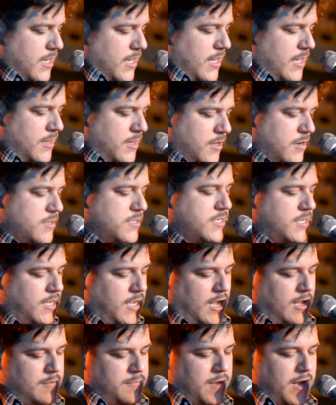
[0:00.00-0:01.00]
In the years to
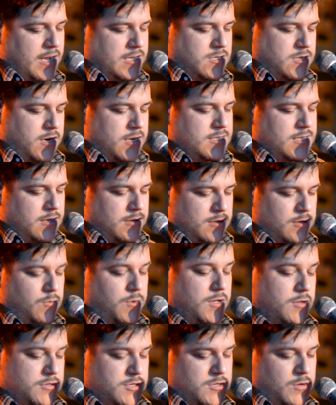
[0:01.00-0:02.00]
come, I started telling the
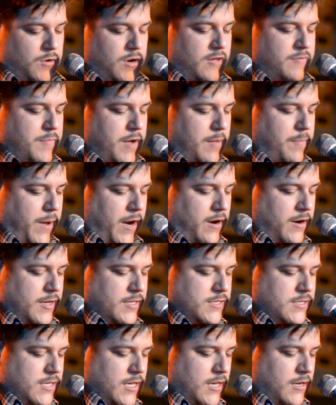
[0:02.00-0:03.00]
real story of my
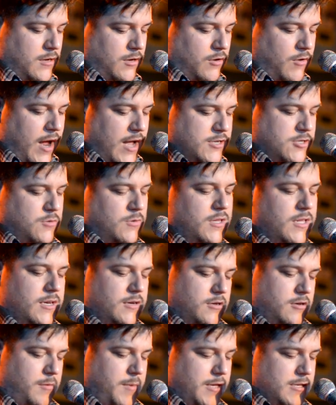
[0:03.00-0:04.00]
parents in gradual
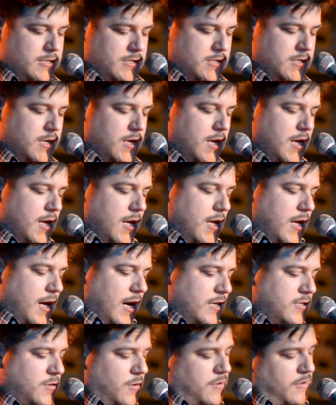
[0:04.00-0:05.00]
increments.
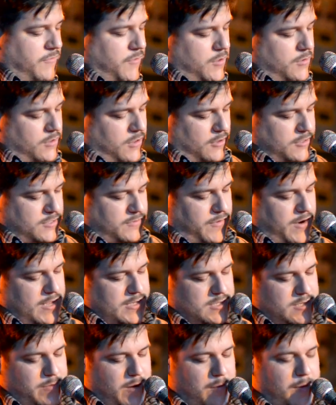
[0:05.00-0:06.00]
I told a few close
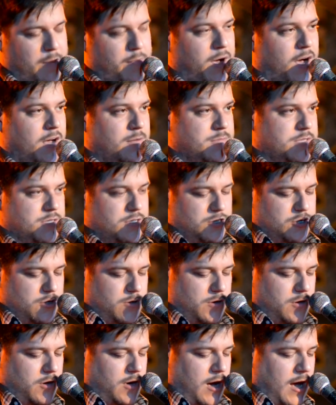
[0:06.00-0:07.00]
friends about my moms in
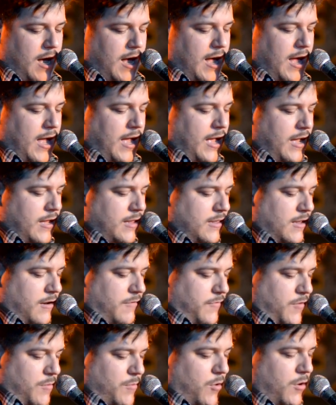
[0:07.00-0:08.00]
junior high, and then
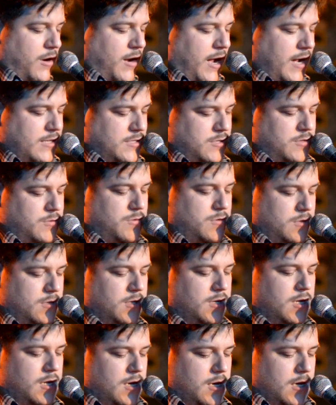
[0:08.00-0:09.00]
a few more in high
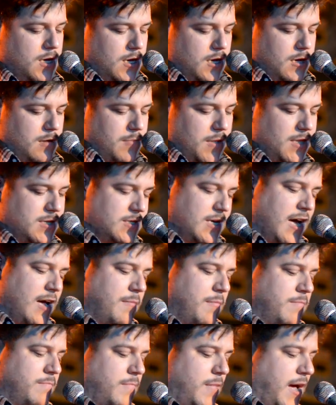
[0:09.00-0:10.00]
school. By the
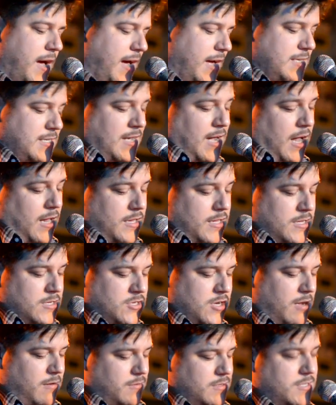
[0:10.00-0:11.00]
time I got to
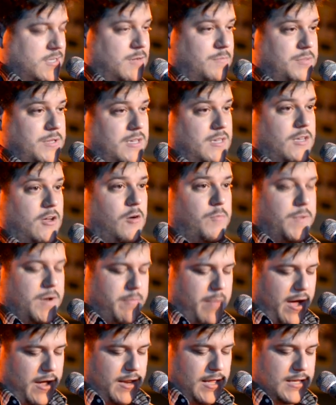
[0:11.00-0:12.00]
college, I was completely open
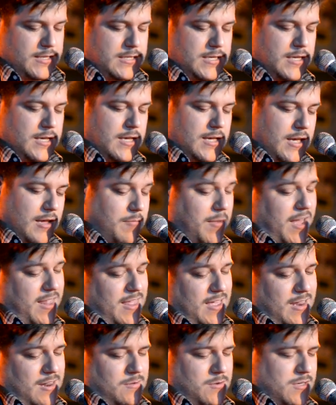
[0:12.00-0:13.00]
about it. And by
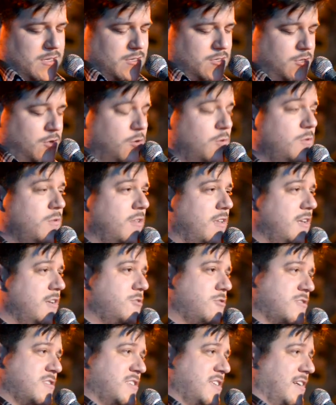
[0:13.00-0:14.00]
then, it was cool and
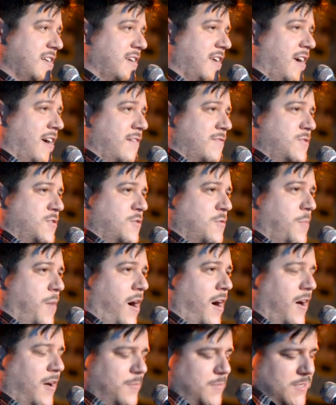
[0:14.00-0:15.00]
interesting to have 2
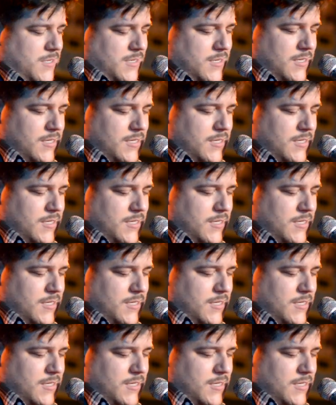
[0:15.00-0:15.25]
moms.